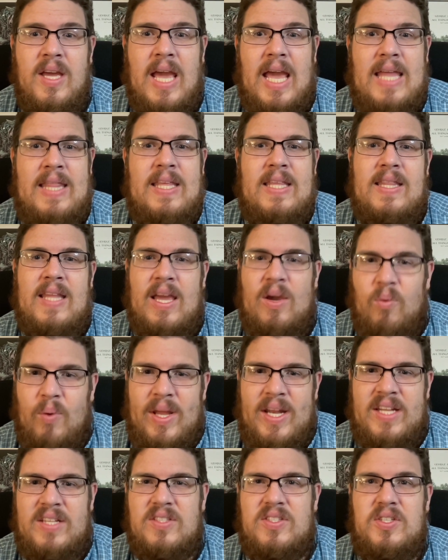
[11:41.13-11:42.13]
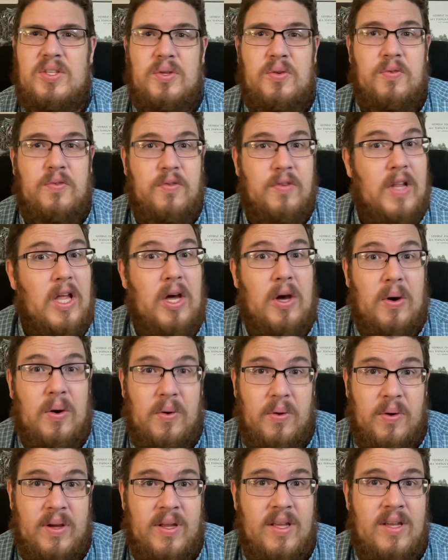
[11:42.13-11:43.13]
And then they went into
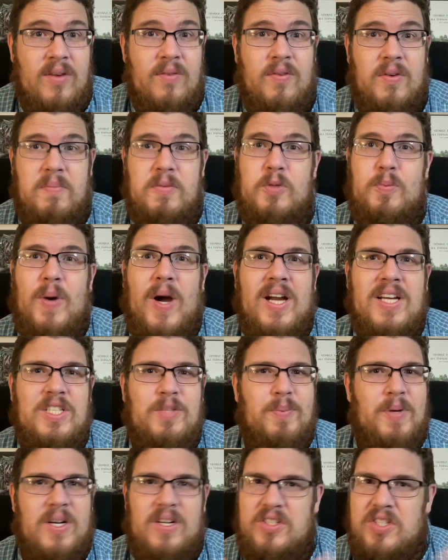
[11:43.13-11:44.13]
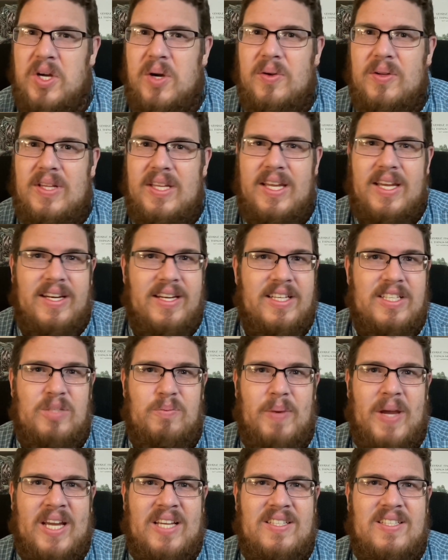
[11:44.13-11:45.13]
Flow from Spock's Beard, totally
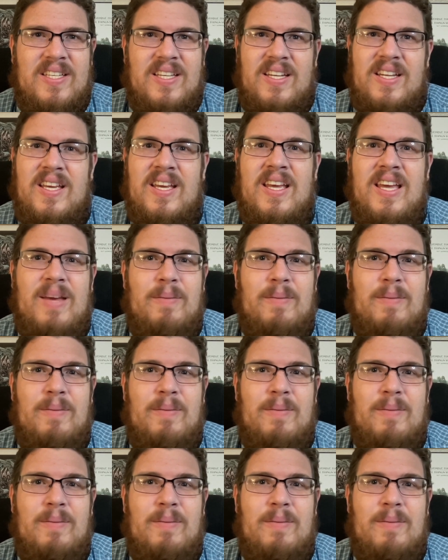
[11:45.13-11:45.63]
unexpected,